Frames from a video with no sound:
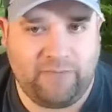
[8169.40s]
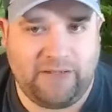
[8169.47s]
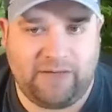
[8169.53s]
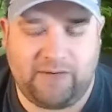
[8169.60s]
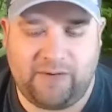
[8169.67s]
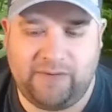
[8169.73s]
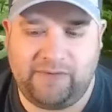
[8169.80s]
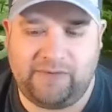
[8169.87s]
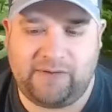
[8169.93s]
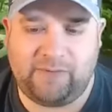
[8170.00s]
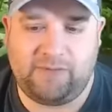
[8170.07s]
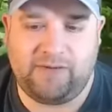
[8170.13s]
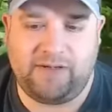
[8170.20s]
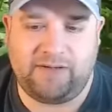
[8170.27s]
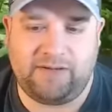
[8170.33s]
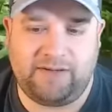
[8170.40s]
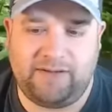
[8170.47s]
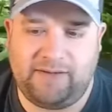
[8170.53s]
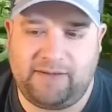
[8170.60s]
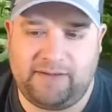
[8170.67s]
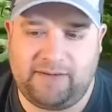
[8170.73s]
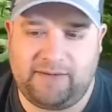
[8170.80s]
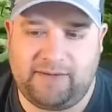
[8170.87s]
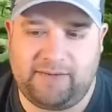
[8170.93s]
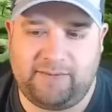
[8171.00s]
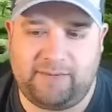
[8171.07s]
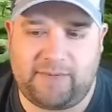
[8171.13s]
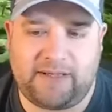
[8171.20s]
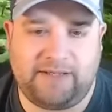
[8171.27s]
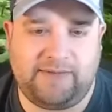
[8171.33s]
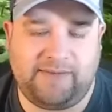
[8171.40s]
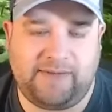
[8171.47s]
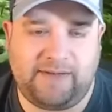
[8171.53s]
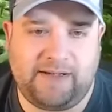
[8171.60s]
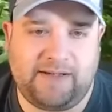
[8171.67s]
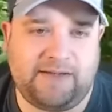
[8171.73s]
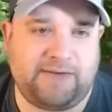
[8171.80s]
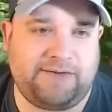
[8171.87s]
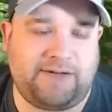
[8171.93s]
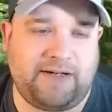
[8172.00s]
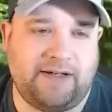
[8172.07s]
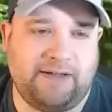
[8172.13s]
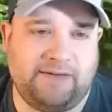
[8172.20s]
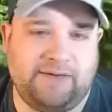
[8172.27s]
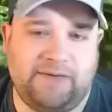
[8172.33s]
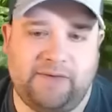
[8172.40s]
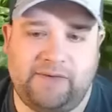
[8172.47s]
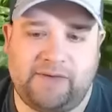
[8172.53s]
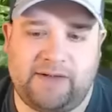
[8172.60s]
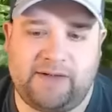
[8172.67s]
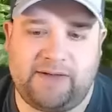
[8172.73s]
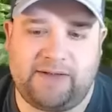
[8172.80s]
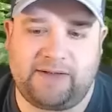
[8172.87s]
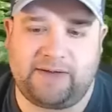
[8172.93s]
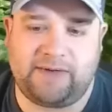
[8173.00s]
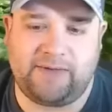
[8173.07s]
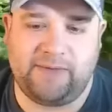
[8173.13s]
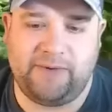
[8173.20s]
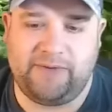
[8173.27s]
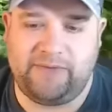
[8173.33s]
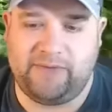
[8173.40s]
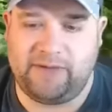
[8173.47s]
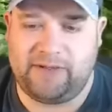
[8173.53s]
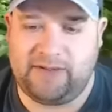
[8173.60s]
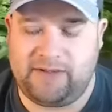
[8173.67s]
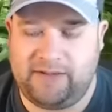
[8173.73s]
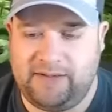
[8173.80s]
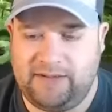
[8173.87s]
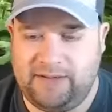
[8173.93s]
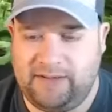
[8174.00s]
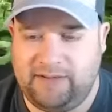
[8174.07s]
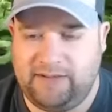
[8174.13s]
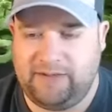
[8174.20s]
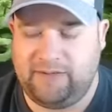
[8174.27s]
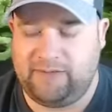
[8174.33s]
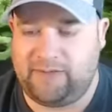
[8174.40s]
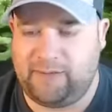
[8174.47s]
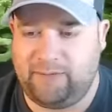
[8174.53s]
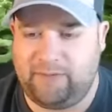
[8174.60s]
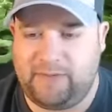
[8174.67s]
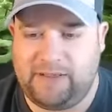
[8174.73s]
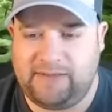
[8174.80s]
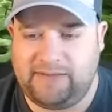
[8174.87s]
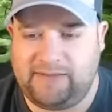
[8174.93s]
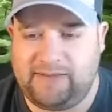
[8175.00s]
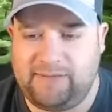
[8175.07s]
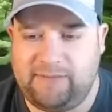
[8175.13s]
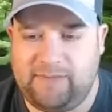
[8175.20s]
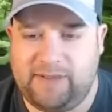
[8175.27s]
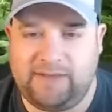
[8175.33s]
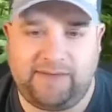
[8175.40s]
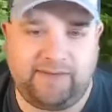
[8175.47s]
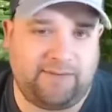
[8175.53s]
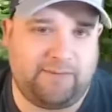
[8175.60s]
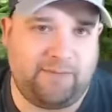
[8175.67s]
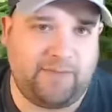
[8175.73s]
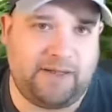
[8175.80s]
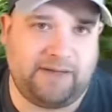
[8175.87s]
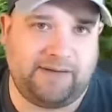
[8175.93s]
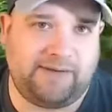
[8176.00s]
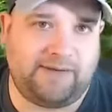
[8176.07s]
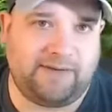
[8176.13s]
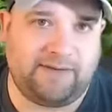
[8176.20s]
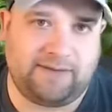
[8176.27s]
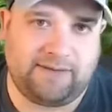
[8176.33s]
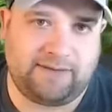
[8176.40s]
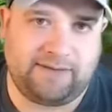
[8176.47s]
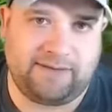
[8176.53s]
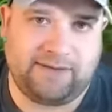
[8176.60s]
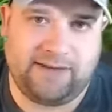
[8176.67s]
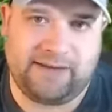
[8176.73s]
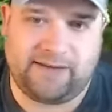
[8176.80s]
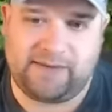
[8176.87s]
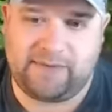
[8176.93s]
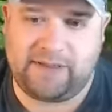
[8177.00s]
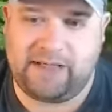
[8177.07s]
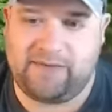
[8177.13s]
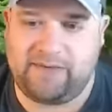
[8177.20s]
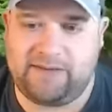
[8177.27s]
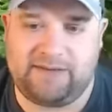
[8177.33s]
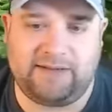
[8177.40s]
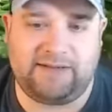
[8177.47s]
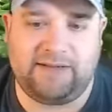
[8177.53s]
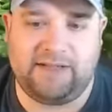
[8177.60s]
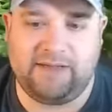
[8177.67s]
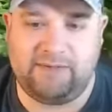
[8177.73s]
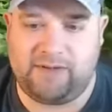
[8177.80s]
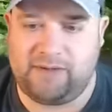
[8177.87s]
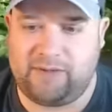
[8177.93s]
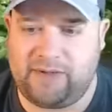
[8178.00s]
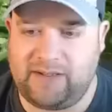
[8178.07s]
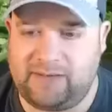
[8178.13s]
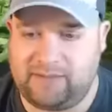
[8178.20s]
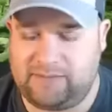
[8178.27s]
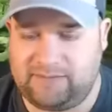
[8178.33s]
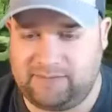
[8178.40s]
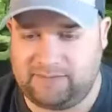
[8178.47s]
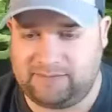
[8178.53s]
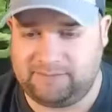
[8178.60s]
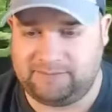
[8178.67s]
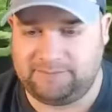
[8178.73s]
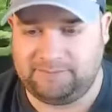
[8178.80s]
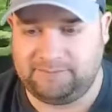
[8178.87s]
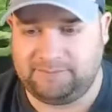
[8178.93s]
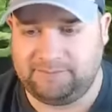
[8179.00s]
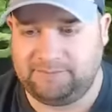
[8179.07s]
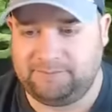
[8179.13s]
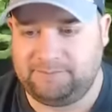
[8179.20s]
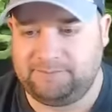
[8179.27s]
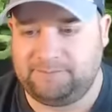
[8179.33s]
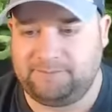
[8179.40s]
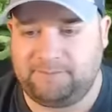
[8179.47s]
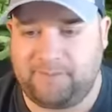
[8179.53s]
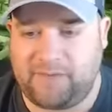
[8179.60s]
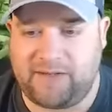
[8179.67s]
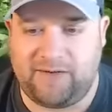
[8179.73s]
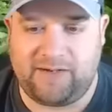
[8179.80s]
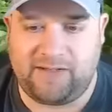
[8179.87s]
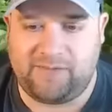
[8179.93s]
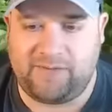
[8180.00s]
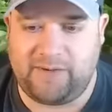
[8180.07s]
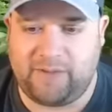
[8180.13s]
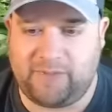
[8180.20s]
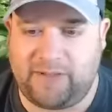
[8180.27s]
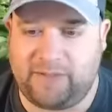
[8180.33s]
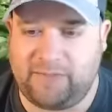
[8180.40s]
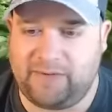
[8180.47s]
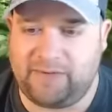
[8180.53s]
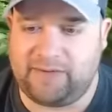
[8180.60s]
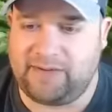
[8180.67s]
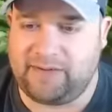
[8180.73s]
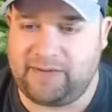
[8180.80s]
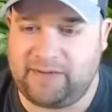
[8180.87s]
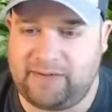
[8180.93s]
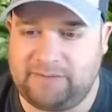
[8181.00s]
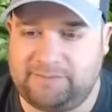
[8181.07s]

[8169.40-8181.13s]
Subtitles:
was someone in my state trying to sell like a 3-footer for months and months and months and ended up having to give it away. They're not very popular around here.